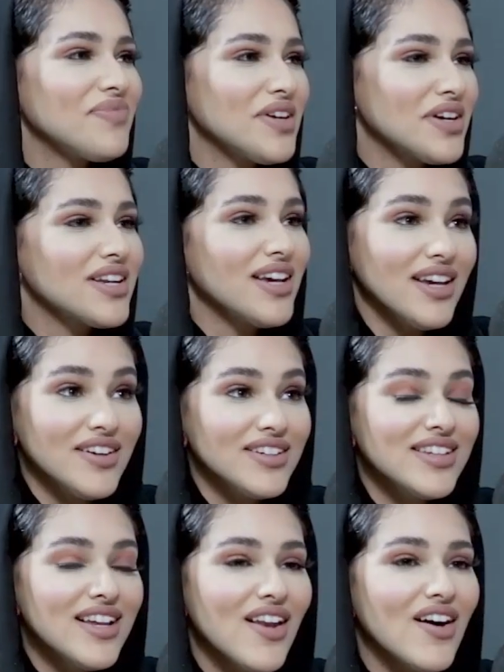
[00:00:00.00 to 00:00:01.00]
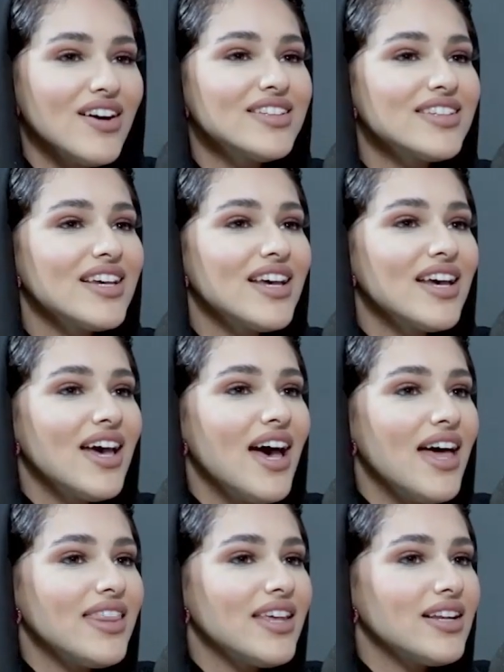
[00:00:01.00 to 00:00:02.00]
you're gonna hear it a lot.
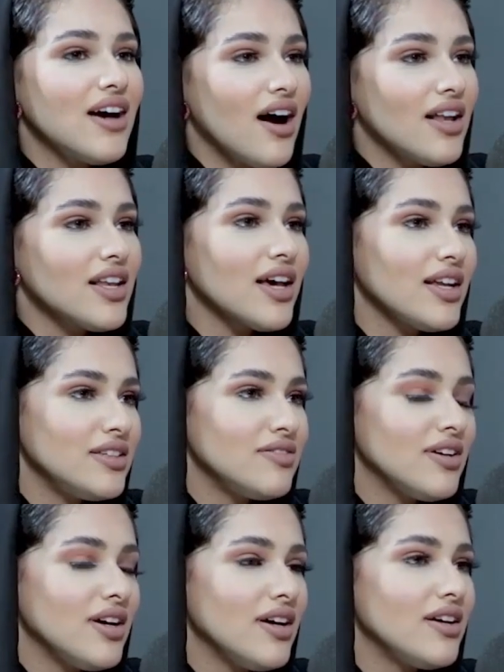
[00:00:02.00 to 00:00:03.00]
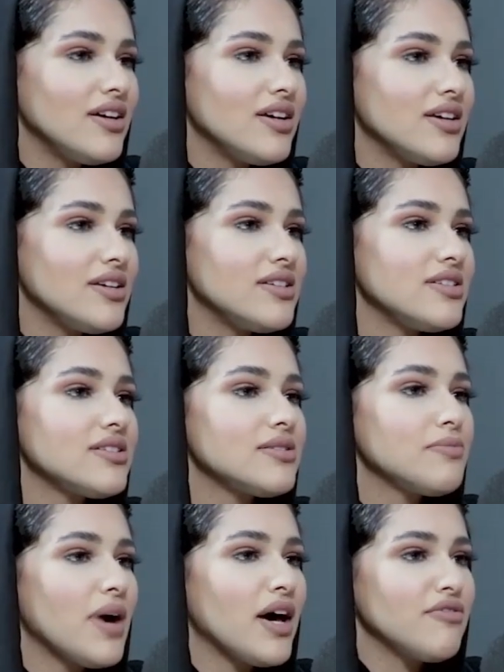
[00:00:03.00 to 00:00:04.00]
And then Al Khalifa
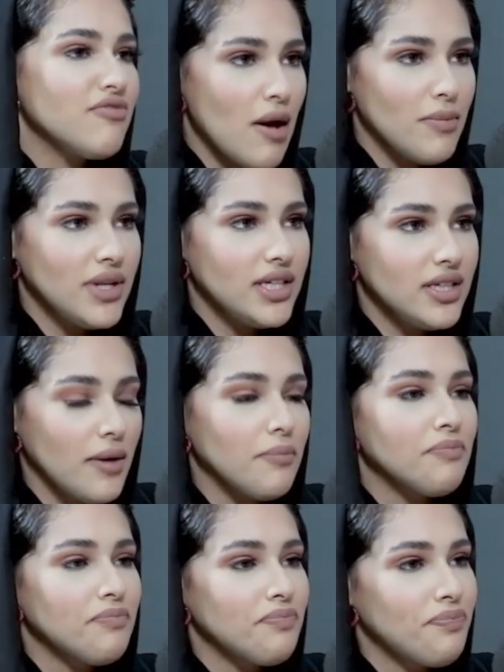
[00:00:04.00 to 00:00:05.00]
is my family name.